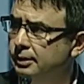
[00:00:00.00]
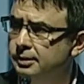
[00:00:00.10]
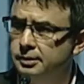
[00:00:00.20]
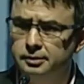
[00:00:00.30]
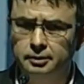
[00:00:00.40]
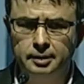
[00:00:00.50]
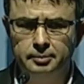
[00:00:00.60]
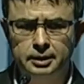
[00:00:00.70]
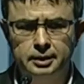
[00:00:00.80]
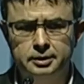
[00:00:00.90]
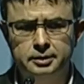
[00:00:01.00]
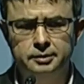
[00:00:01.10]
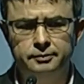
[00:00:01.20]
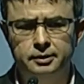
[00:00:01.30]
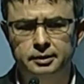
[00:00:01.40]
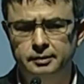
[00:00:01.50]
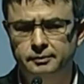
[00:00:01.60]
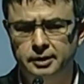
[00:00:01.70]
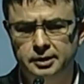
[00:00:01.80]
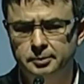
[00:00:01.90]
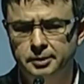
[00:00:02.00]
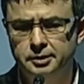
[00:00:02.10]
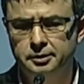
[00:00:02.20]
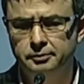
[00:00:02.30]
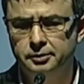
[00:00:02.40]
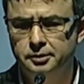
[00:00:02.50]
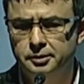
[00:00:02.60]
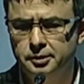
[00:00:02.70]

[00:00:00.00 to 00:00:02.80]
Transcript: this has got applications for SMEs in the future.